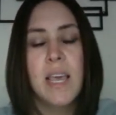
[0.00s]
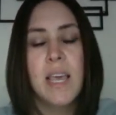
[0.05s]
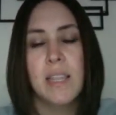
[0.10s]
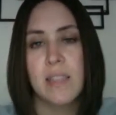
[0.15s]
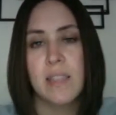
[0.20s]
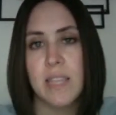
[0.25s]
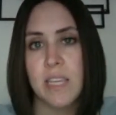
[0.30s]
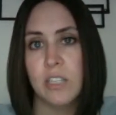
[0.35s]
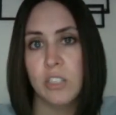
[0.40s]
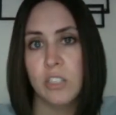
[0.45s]

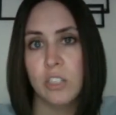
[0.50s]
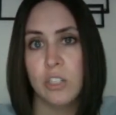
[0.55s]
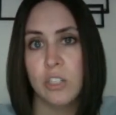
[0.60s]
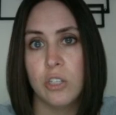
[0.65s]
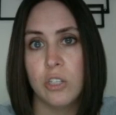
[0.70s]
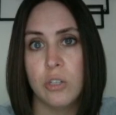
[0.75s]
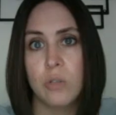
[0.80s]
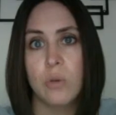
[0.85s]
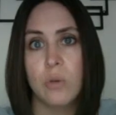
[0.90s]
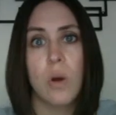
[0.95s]
These
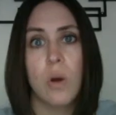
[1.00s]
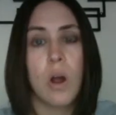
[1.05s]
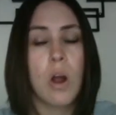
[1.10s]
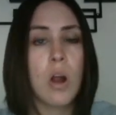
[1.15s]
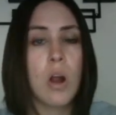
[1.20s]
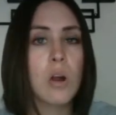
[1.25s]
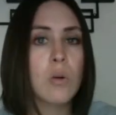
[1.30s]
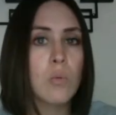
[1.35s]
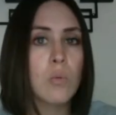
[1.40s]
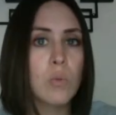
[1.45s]
two
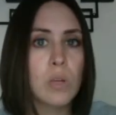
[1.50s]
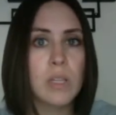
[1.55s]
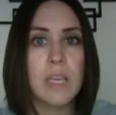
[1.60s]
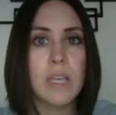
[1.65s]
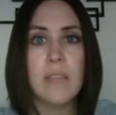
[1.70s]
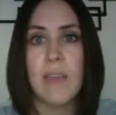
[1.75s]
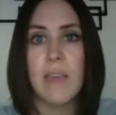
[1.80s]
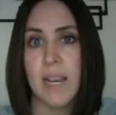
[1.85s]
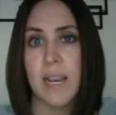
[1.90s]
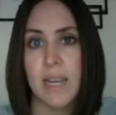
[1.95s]
aren't
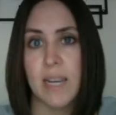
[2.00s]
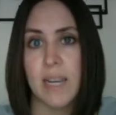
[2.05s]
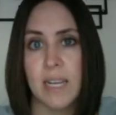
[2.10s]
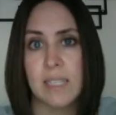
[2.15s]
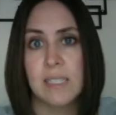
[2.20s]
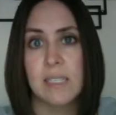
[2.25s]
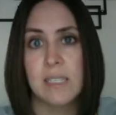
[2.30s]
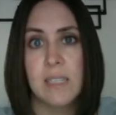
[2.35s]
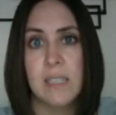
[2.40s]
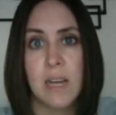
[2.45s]
really that
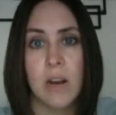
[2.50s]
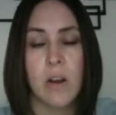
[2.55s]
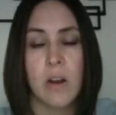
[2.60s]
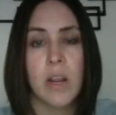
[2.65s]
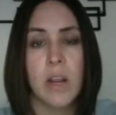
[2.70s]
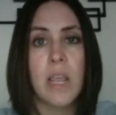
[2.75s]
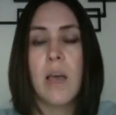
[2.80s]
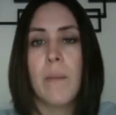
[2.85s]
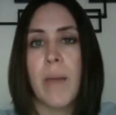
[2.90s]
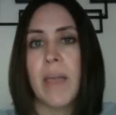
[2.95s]

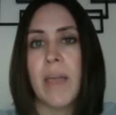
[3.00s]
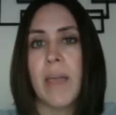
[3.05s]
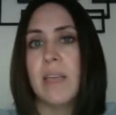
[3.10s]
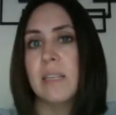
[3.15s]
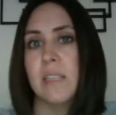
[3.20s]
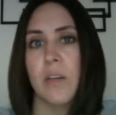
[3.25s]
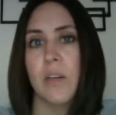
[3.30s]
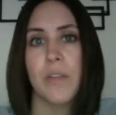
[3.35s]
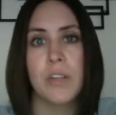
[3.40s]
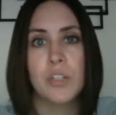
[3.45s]
necessary. I can
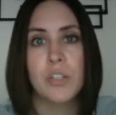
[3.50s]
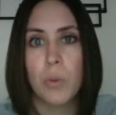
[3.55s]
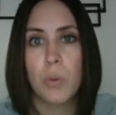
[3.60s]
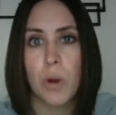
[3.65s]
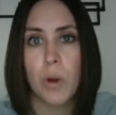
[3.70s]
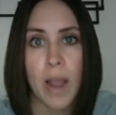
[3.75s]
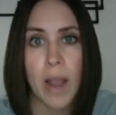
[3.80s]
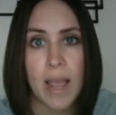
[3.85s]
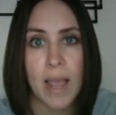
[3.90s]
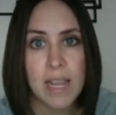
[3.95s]
tell that to
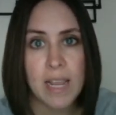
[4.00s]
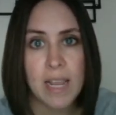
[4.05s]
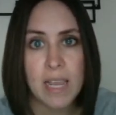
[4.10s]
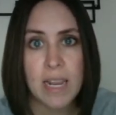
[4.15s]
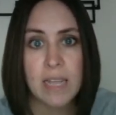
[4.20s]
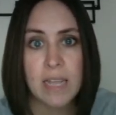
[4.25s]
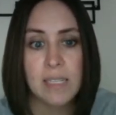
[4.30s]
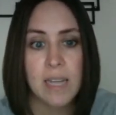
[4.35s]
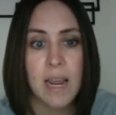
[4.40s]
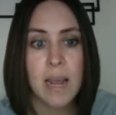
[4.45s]
her at
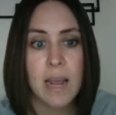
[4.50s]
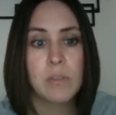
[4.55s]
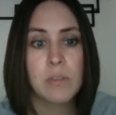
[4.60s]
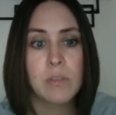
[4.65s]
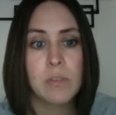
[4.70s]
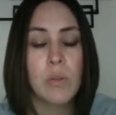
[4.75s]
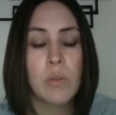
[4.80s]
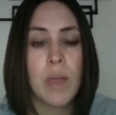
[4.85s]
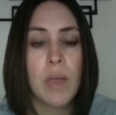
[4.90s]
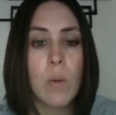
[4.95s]
any time,
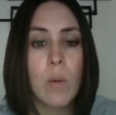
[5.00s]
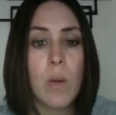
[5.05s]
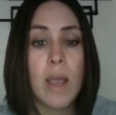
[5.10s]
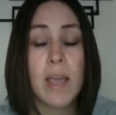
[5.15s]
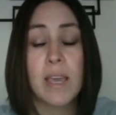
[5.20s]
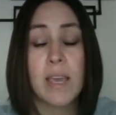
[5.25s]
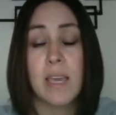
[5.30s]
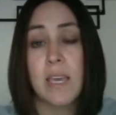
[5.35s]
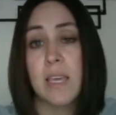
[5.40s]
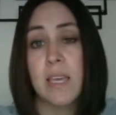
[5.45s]
so that way I
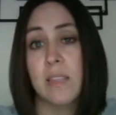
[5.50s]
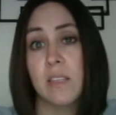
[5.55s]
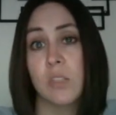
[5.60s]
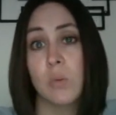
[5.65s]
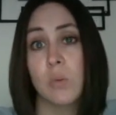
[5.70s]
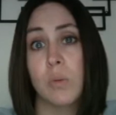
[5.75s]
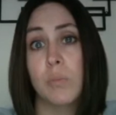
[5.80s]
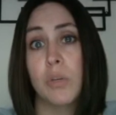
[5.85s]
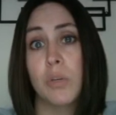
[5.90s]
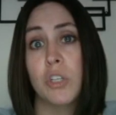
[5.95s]
can get
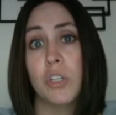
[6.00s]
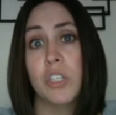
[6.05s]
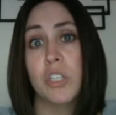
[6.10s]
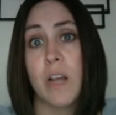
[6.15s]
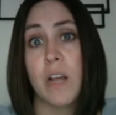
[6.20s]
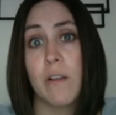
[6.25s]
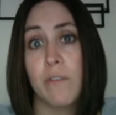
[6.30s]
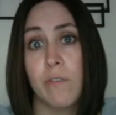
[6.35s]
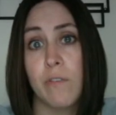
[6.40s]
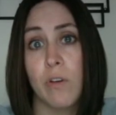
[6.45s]
this one pushed
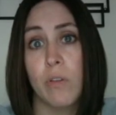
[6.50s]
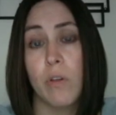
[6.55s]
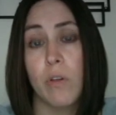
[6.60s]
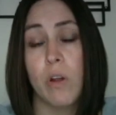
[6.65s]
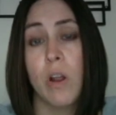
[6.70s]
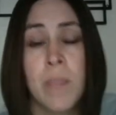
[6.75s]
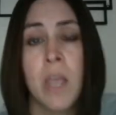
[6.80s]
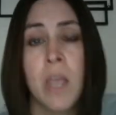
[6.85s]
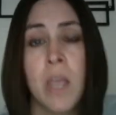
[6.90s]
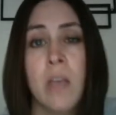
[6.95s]
out
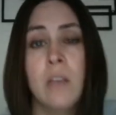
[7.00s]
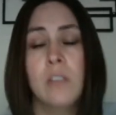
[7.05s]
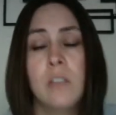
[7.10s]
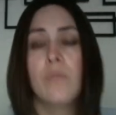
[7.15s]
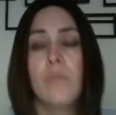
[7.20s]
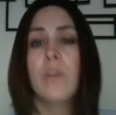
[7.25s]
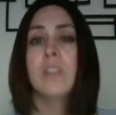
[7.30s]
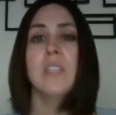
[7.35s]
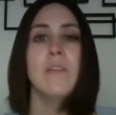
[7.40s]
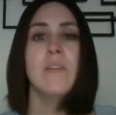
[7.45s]
further. So
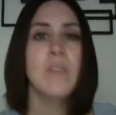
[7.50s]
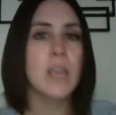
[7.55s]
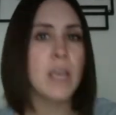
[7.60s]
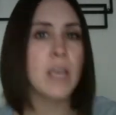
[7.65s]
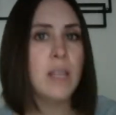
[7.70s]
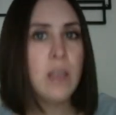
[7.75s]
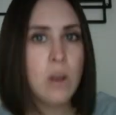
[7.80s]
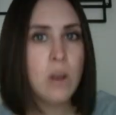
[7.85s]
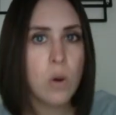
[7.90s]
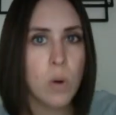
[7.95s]
if you guys have
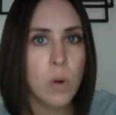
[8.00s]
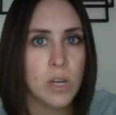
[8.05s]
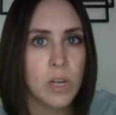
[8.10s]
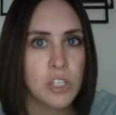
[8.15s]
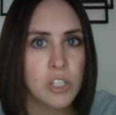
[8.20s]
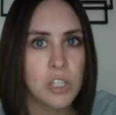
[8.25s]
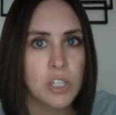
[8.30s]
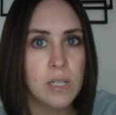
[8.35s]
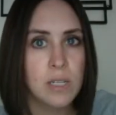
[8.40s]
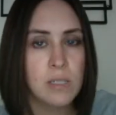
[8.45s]
any
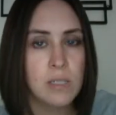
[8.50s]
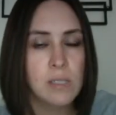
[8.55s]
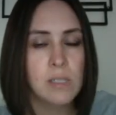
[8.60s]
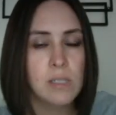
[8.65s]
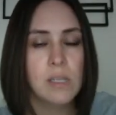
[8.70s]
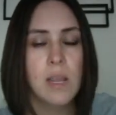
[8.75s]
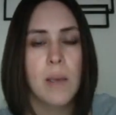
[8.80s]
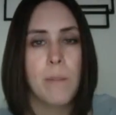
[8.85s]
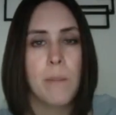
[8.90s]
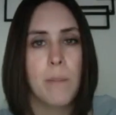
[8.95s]

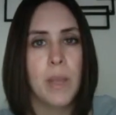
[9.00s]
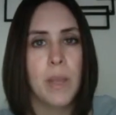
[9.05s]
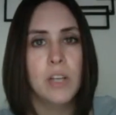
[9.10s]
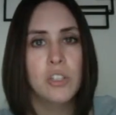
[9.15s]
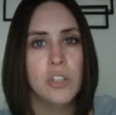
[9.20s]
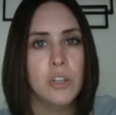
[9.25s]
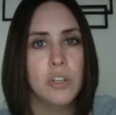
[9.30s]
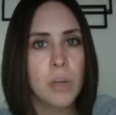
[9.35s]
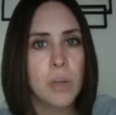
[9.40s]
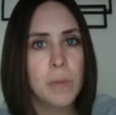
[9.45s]
questions, make
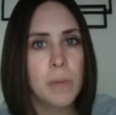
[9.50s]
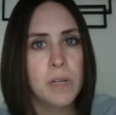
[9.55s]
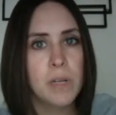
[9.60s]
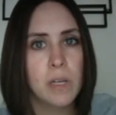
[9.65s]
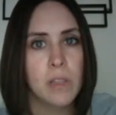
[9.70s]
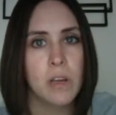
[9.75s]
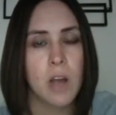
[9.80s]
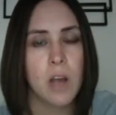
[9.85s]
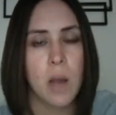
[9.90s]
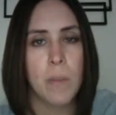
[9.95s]
sure you drop it
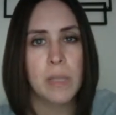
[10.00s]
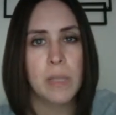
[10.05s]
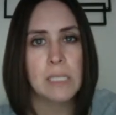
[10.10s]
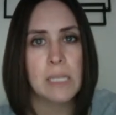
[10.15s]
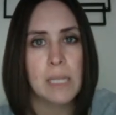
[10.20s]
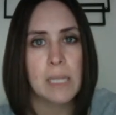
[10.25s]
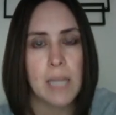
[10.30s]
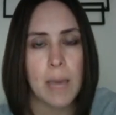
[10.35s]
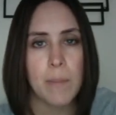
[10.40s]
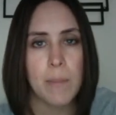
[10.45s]
down in the comments
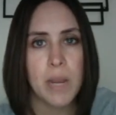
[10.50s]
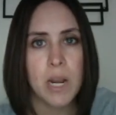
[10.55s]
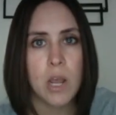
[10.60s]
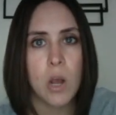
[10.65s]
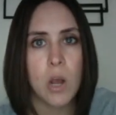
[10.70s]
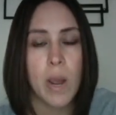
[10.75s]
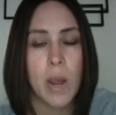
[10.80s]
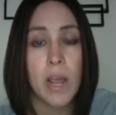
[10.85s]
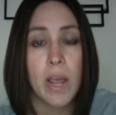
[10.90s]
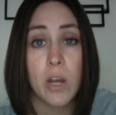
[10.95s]
and let me
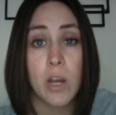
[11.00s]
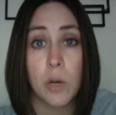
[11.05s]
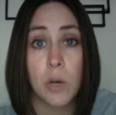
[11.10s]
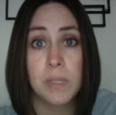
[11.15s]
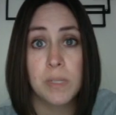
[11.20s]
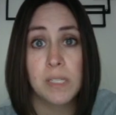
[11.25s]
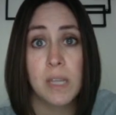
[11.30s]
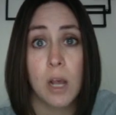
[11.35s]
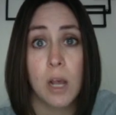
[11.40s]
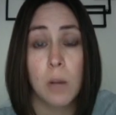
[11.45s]
know. I hope
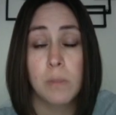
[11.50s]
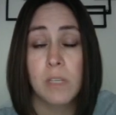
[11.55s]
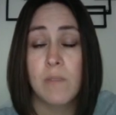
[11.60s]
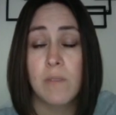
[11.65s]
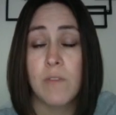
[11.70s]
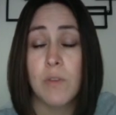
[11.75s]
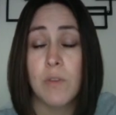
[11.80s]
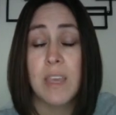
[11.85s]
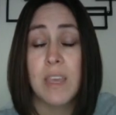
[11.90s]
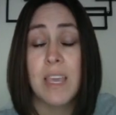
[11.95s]
this helps. If
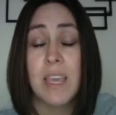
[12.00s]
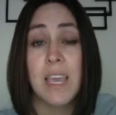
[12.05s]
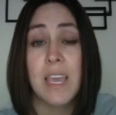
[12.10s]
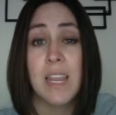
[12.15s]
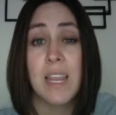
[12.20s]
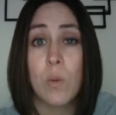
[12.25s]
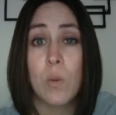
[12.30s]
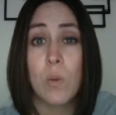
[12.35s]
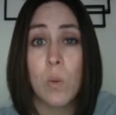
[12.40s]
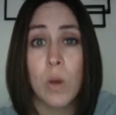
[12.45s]
you think
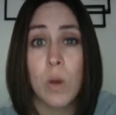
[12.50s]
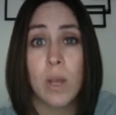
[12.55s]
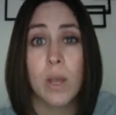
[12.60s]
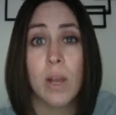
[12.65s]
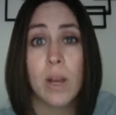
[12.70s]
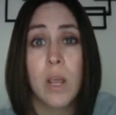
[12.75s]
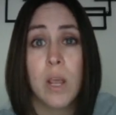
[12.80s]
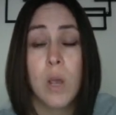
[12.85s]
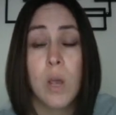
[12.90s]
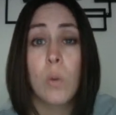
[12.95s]

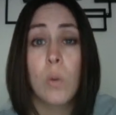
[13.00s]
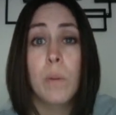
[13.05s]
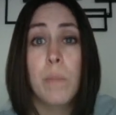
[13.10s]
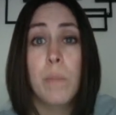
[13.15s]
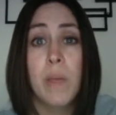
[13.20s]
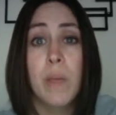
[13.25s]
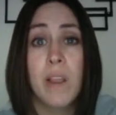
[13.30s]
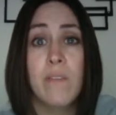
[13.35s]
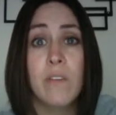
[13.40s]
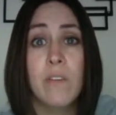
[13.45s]
anyone would
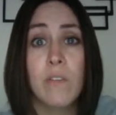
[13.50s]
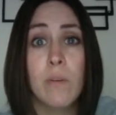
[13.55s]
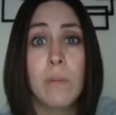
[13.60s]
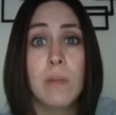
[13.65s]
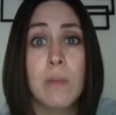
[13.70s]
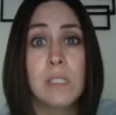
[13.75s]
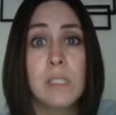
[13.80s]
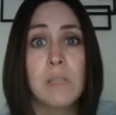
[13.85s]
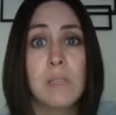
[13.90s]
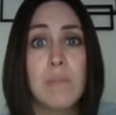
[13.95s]
benefit from
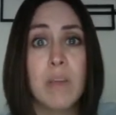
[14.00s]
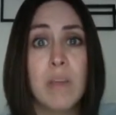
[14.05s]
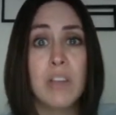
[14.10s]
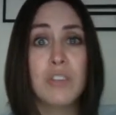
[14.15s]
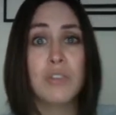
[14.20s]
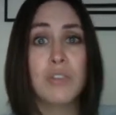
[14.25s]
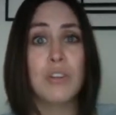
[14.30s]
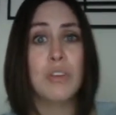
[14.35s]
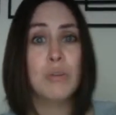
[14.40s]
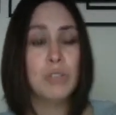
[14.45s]
this, make
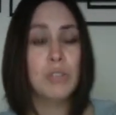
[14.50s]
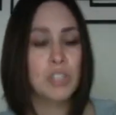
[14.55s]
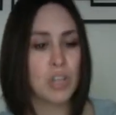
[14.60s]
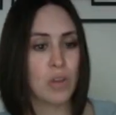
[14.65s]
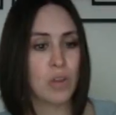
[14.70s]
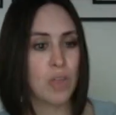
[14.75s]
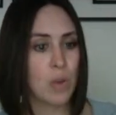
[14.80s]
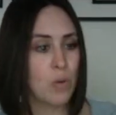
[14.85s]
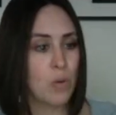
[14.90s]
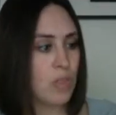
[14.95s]
sure you
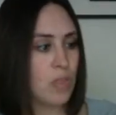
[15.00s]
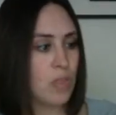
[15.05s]
share that with